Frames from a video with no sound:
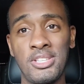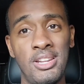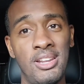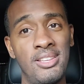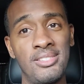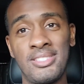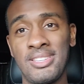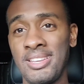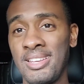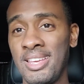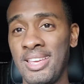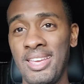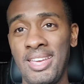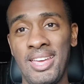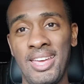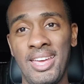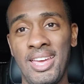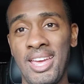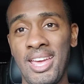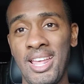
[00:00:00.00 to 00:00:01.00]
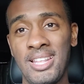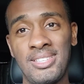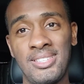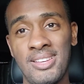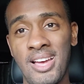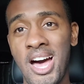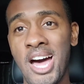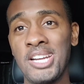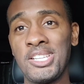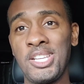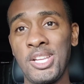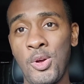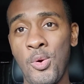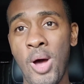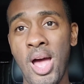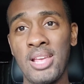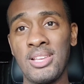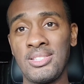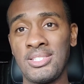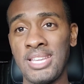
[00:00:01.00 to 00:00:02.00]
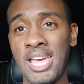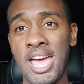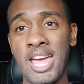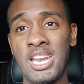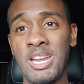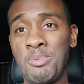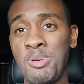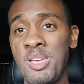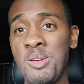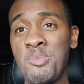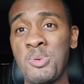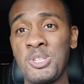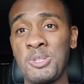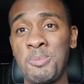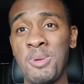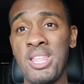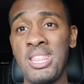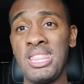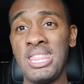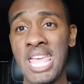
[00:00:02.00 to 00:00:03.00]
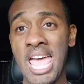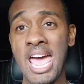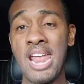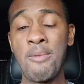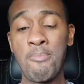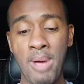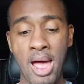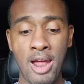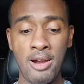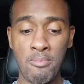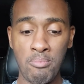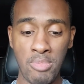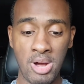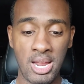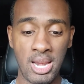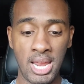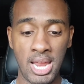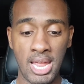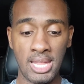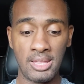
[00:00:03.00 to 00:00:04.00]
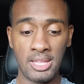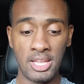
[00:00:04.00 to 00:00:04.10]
and it's honestly quite sad that people spend that amount of money at